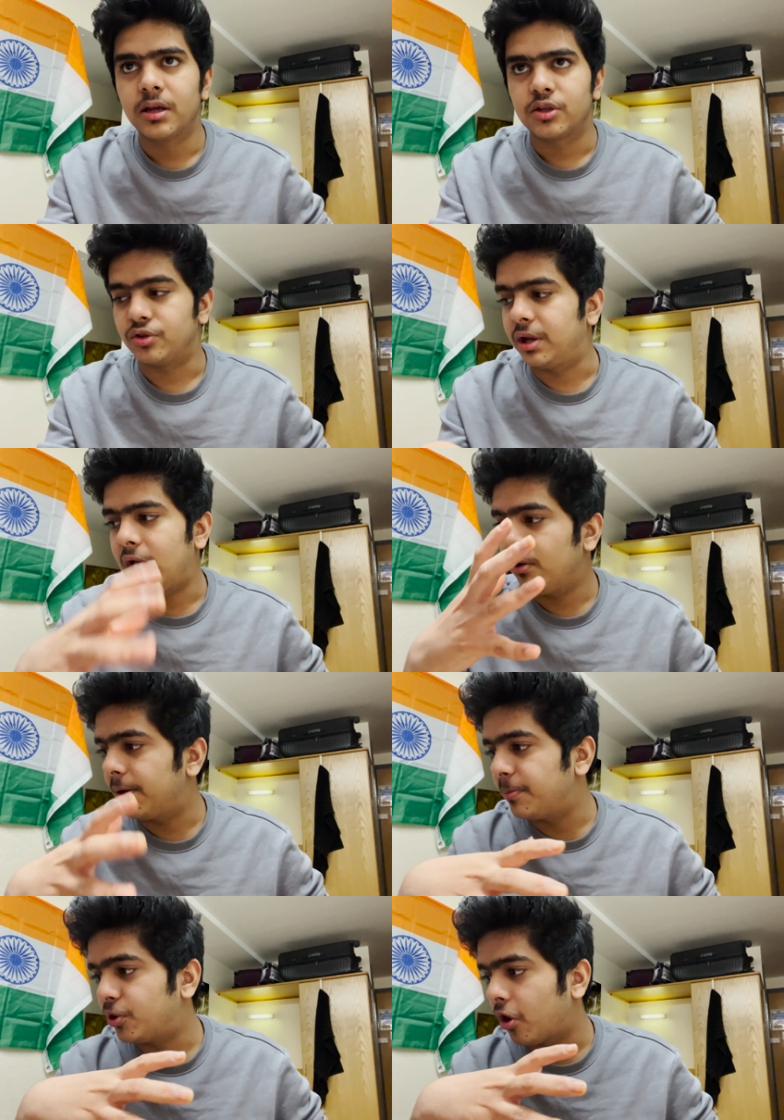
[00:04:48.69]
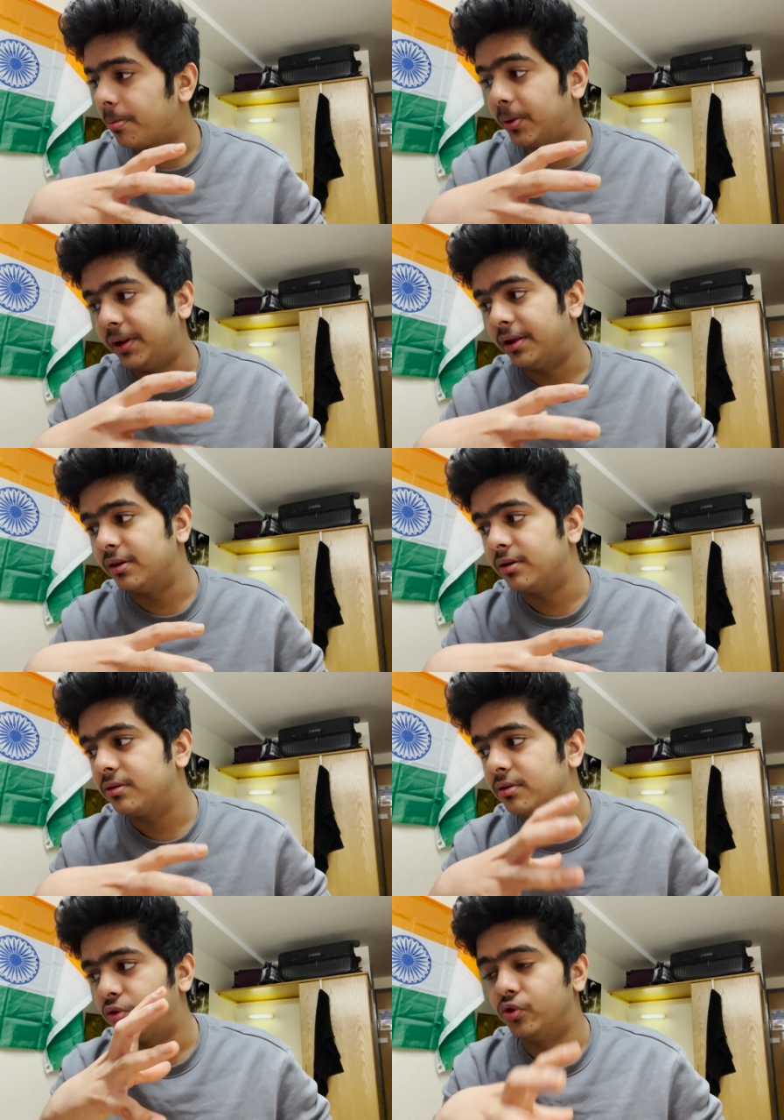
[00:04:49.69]
So now let me talk about the other
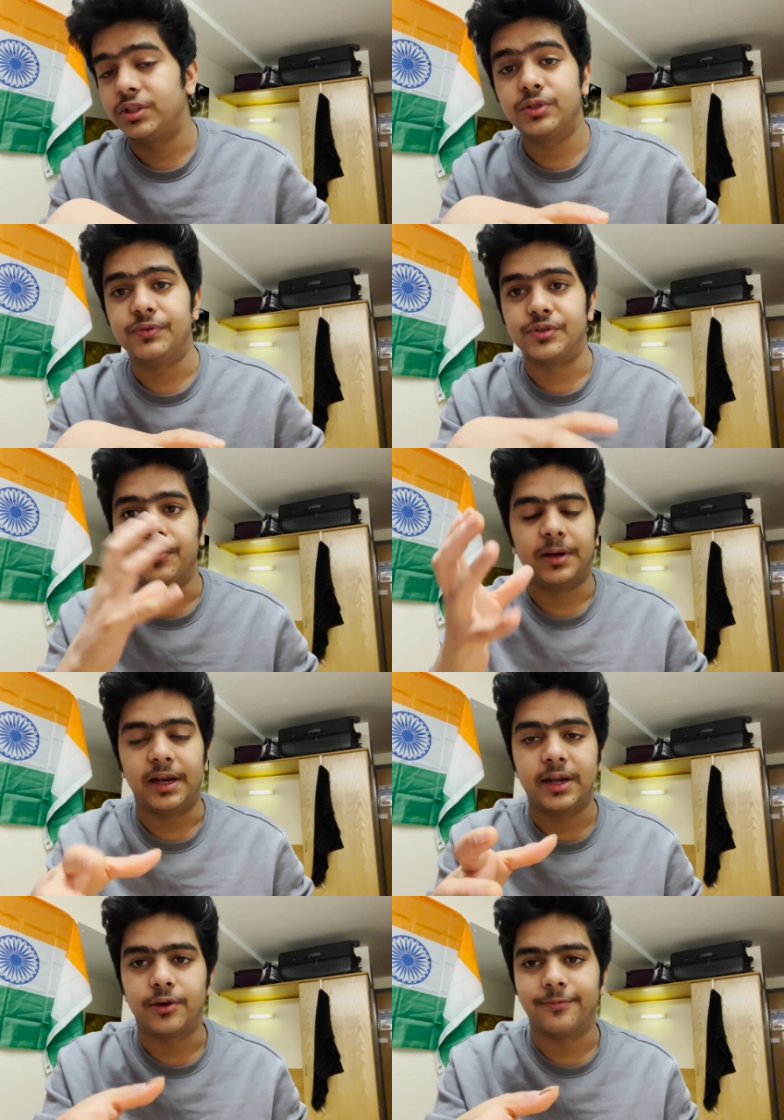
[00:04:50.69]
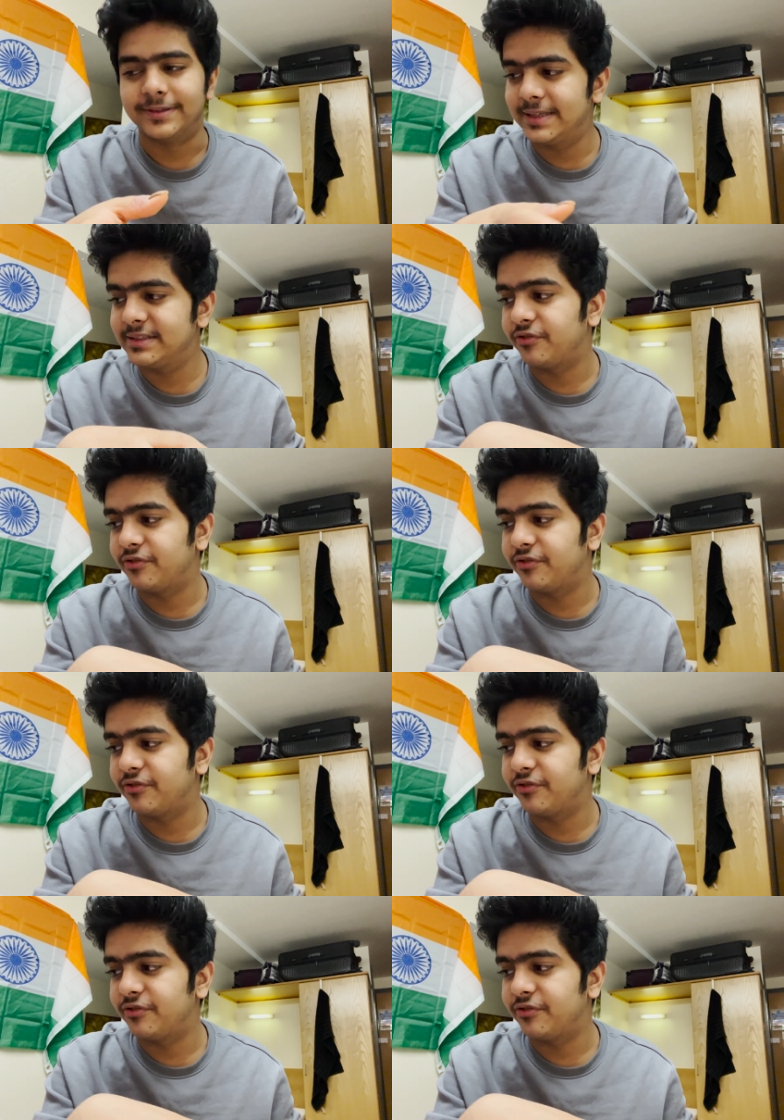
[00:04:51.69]
courses which are related to physics.